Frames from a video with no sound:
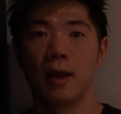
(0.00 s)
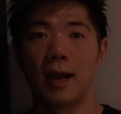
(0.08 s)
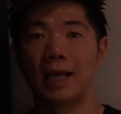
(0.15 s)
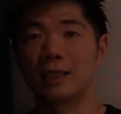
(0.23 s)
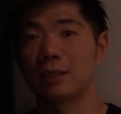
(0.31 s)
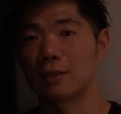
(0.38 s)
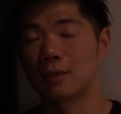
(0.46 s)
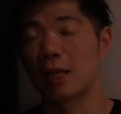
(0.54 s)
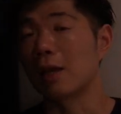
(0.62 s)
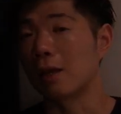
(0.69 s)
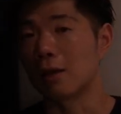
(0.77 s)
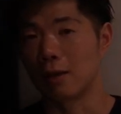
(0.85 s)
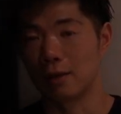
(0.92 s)
I just
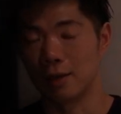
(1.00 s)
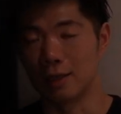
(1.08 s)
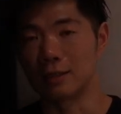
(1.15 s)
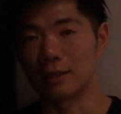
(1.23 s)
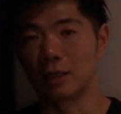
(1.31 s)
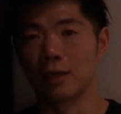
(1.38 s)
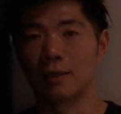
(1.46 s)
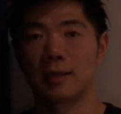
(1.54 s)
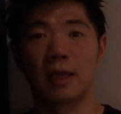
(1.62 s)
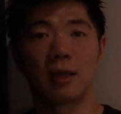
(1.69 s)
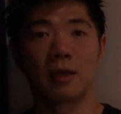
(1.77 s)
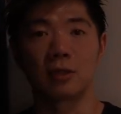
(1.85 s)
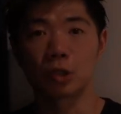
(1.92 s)
take it easy,
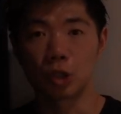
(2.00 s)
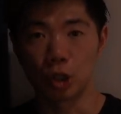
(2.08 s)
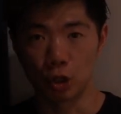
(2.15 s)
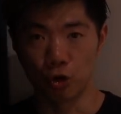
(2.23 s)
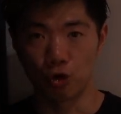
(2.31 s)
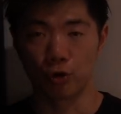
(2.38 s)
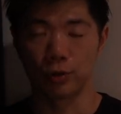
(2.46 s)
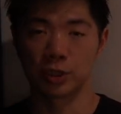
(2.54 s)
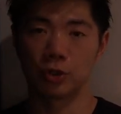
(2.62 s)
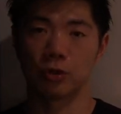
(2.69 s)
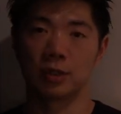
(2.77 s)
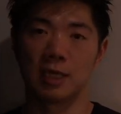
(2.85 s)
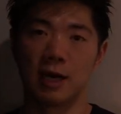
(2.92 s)
take it slow
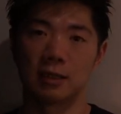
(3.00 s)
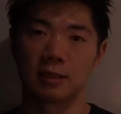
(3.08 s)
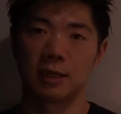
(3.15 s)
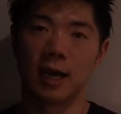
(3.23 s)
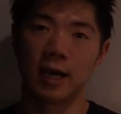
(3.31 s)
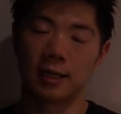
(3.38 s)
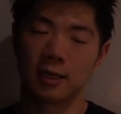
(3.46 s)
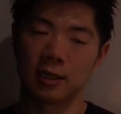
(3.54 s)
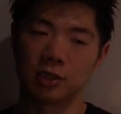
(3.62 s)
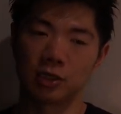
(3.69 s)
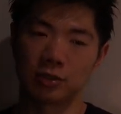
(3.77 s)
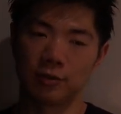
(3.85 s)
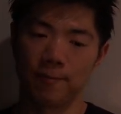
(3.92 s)
so that I can
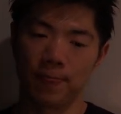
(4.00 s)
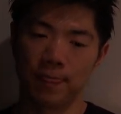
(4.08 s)
just